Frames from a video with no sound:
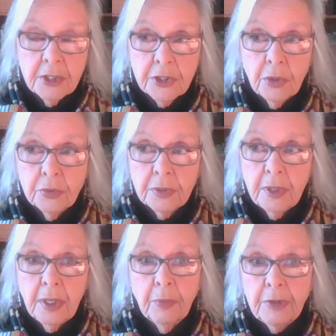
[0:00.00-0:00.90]
So
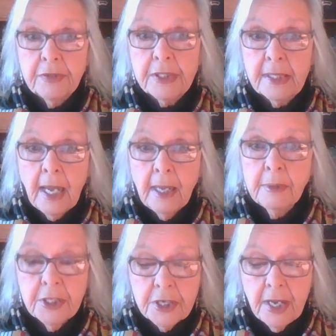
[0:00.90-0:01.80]
we've
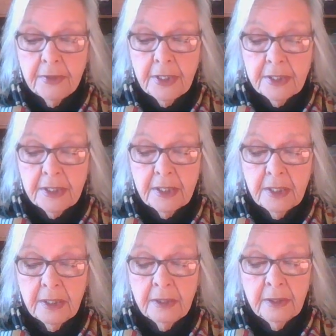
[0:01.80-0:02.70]
established now the
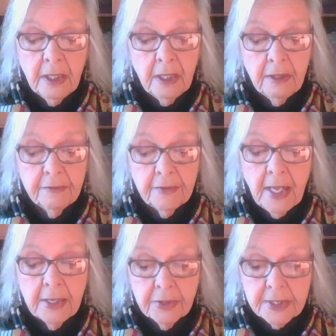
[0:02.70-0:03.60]
idea of
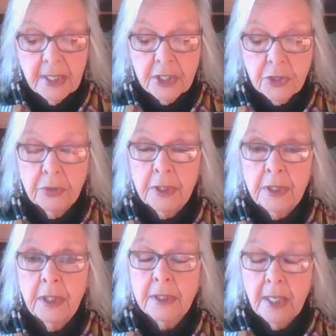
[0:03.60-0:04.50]
heterosexuality